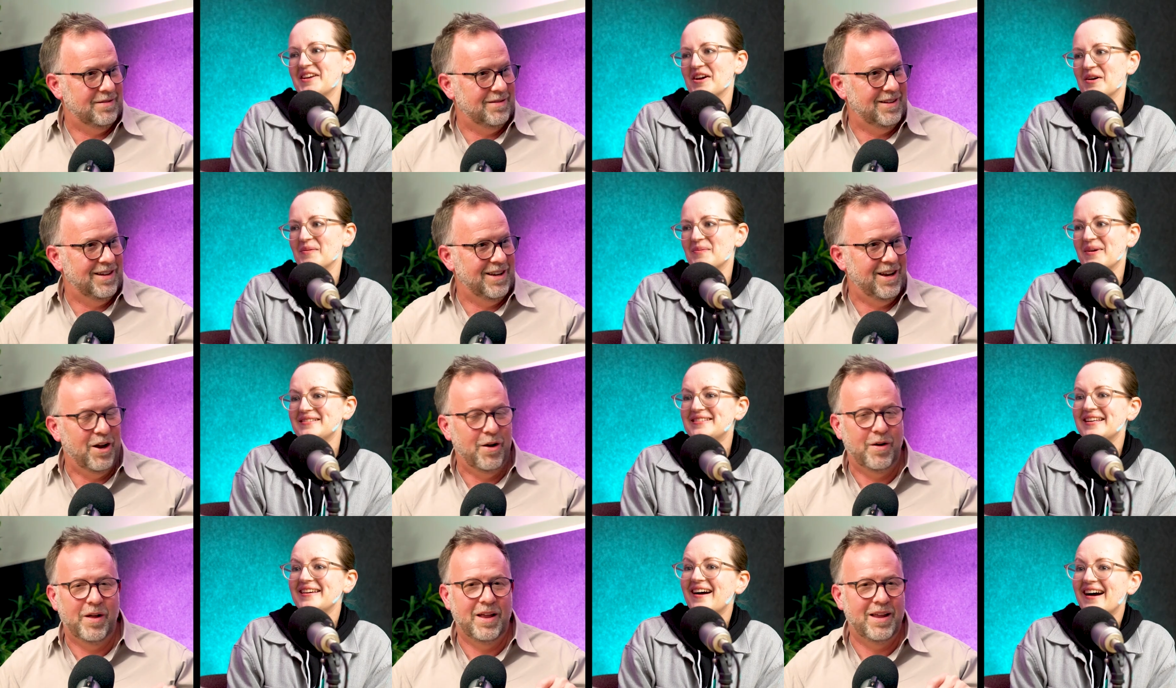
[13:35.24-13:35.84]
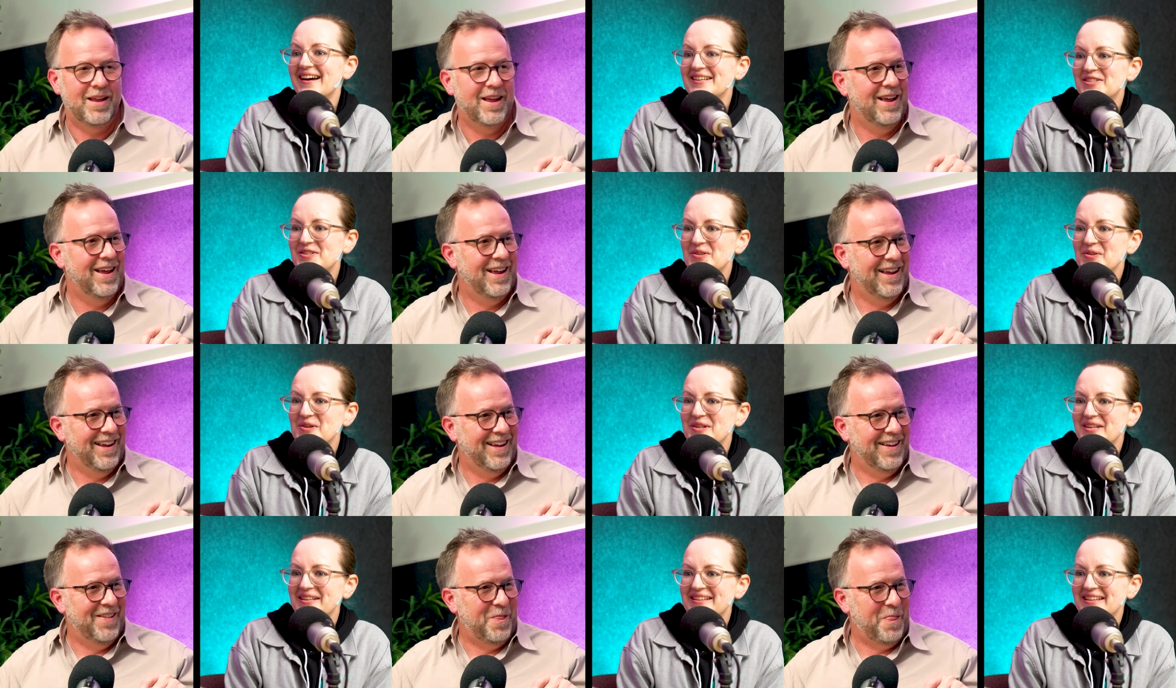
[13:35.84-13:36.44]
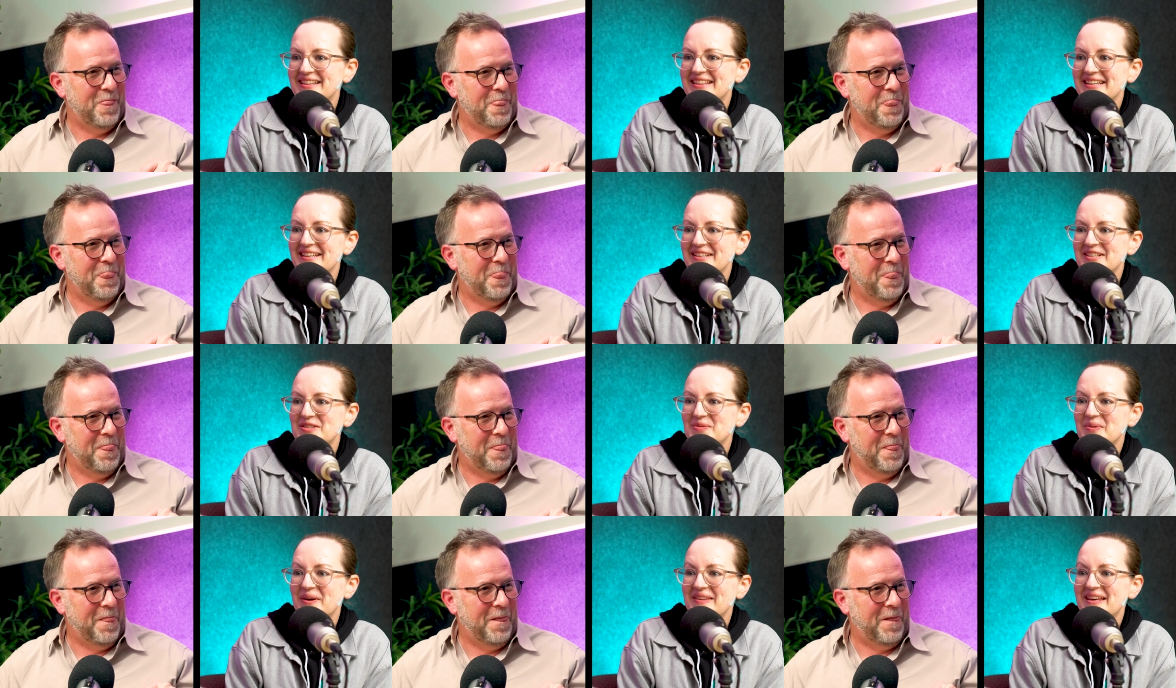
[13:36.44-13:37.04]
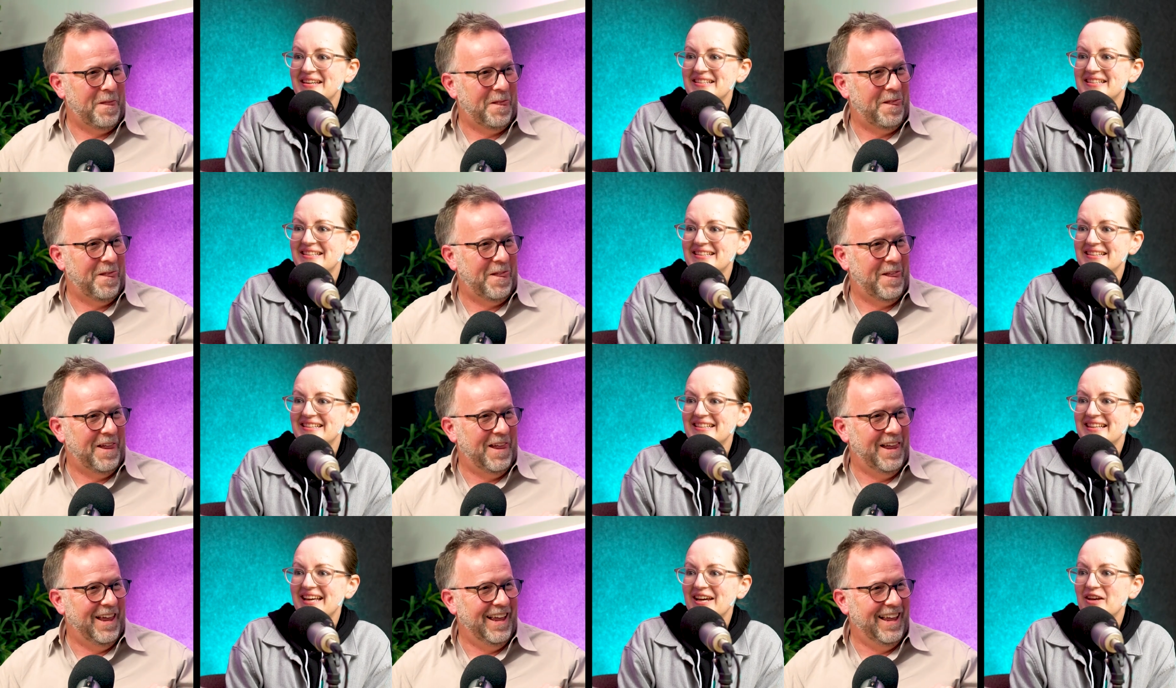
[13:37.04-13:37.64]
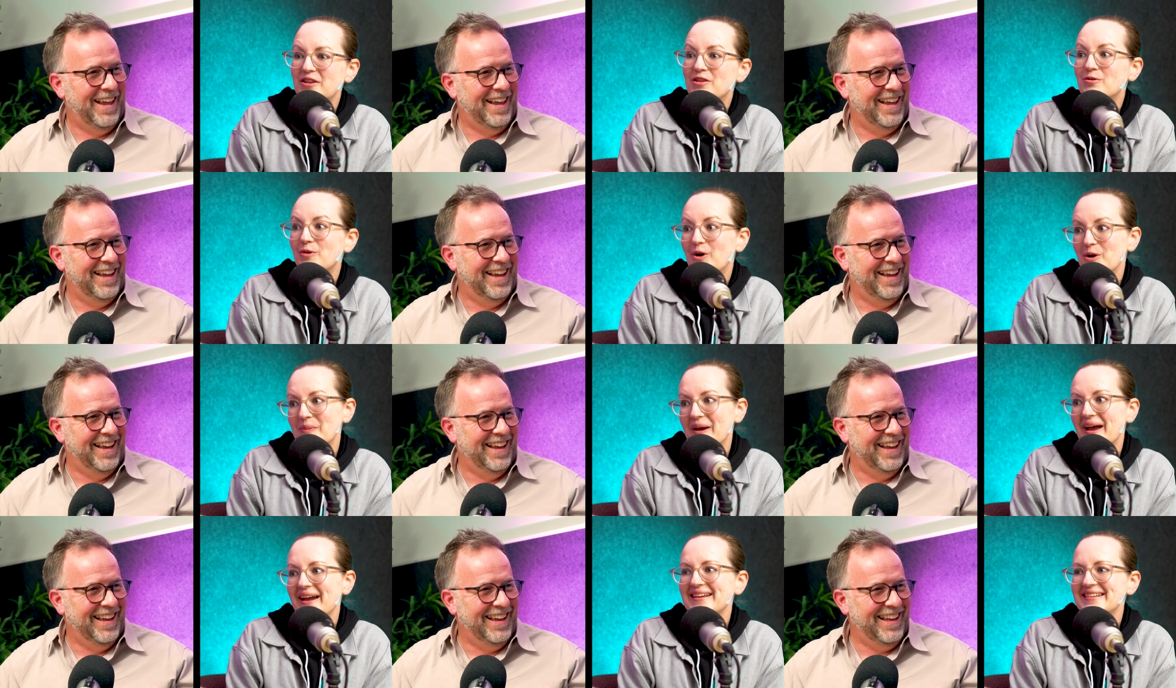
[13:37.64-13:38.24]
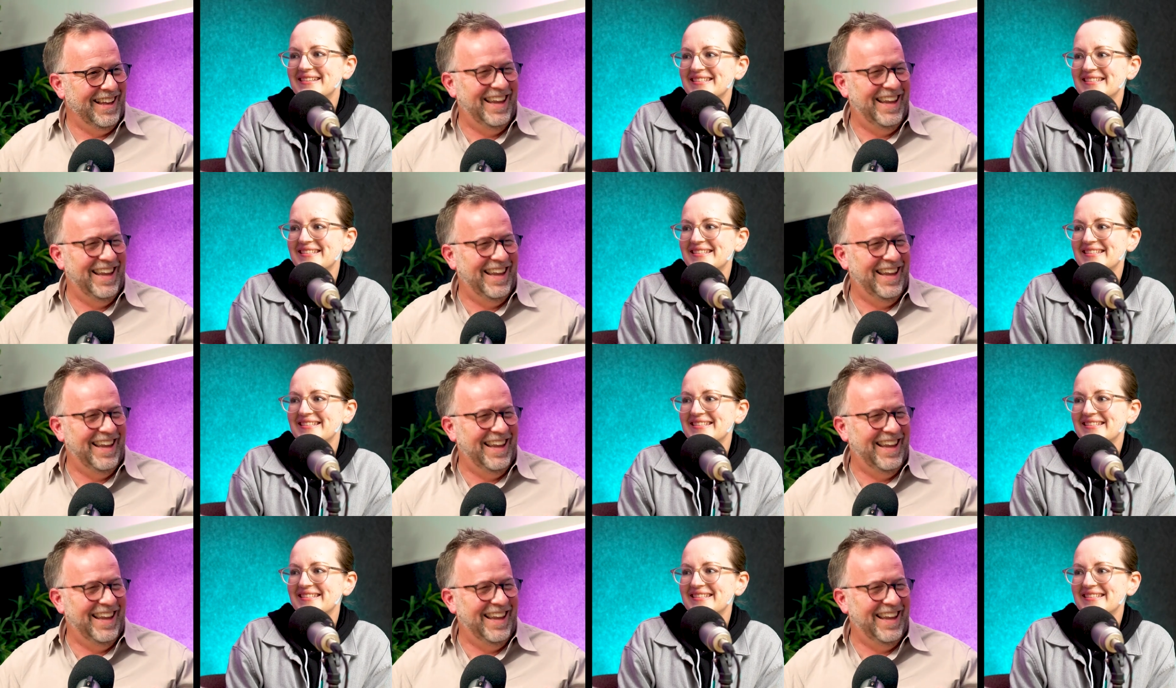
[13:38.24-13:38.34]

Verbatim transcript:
Speaker 1: Yeah. You know, and see, I saw it in the theaters when they did the like throwback